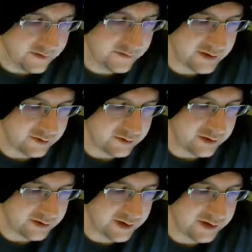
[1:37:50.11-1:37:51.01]
attacks on the
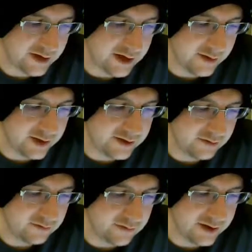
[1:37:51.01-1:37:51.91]
charge, strength 8, AP
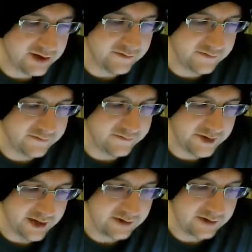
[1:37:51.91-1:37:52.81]
2, initiative
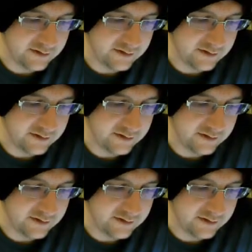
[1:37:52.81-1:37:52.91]
6.